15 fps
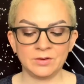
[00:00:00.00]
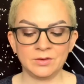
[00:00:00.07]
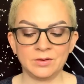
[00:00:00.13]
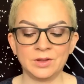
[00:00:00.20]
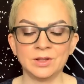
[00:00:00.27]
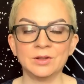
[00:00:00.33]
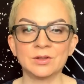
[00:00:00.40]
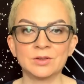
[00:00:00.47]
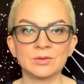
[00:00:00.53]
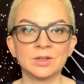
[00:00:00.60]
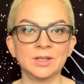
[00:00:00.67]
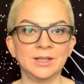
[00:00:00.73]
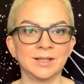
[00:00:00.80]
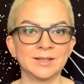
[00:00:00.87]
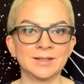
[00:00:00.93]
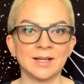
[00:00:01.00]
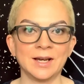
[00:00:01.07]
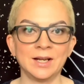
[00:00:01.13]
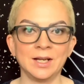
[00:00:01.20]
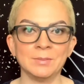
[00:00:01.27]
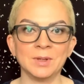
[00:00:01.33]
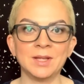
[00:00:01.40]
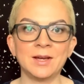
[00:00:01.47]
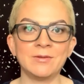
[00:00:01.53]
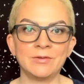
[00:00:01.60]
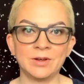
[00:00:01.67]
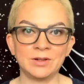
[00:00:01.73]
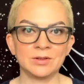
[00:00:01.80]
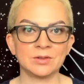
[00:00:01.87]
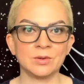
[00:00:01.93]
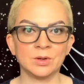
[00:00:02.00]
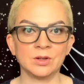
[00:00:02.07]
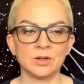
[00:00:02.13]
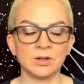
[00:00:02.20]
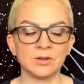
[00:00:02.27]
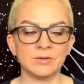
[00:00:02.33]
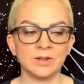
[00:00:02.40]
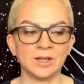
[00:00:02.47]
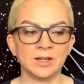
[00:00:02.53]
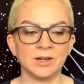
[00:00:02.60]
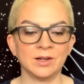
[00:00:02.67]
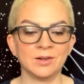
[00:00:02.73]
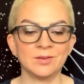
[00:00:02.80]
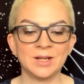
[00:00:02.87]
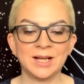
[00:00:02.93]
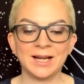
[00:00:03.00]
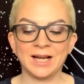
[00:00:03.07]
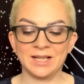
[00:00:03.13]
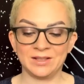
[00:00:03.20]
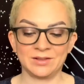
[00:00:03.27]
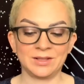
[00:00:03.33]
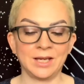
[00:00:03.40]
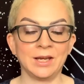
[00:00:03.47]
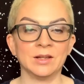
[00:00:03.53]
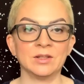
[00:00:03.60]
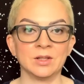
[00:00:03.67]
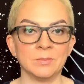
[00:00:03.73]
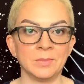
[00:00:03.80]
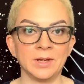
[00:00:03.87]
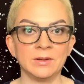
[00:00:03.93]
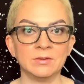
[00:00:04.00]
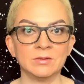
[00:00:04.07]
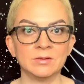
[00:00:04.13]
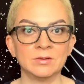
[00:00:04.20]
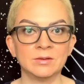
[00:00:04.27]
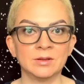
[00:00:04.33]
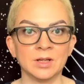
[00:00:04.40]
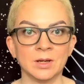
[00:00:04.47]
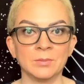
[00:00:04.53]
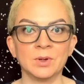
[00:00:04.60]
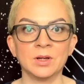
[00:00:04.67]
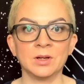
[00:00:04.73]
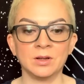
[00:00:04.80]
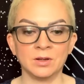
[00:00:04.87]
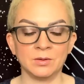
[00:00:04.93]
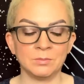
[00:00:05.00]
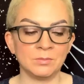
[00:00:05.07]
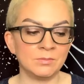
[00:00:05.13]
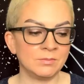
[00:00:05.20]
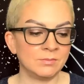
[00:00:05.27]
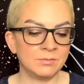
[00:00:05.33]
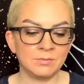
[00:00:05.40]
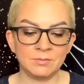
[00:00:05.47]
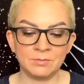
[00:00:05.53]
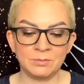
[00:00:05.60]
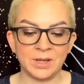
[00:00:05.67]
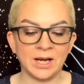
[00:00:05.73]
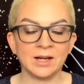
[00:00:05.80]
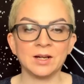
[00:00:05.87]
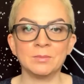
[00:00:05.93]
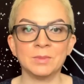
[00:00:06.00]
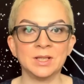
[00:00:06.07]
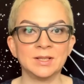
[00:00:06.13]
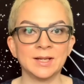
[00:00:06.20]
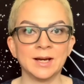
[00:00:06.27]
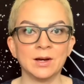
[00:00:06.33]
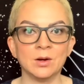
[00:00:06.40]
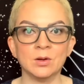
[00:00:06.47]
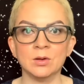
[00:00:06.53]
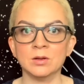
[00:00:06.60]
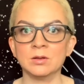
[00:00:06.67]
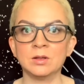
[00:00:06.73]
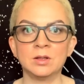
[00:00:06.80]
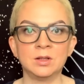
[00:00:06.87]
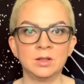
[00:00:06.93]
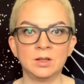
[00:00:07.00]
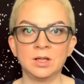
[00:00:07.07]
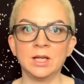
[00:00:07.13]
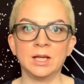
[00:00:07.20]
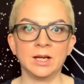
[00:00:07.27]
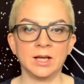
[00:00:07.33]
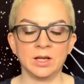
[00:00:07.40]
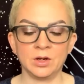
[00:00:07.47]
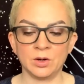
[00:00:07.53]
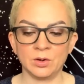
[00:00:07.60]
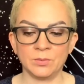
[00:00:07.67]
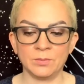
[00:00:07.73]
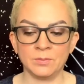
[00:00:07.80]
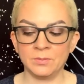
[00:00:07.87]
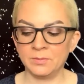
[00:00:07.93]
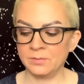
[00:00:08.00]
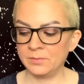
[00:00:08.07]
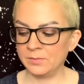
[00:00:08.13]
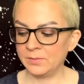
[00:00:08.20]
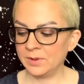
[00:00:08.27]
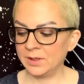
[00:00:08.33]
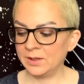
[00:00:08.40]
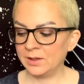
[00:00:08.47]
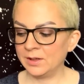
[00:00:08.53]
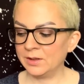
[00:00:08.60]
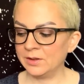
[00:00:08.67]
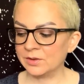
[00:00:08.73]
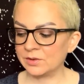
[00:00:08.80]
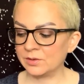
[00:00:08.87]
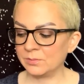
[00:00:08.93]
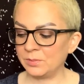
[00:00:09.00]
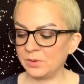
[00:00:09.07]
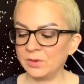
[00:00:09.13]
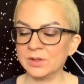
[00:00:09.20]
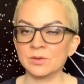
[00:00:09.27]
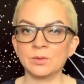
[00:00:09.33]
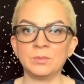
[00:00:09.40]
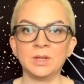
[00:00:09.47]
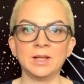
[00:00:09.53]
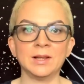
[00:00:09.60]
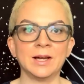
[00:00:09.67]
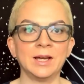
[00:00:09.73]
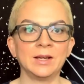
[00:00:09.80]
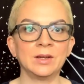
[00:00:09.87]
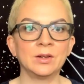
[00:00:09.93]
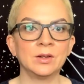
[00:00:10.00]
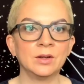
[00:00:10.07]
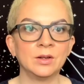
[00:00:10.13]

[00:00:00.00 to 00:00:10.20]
that looks really exciting, but that fun is going on over there. I just can't jump in. I'm gonna pack up my towel and head home. This is, this would be like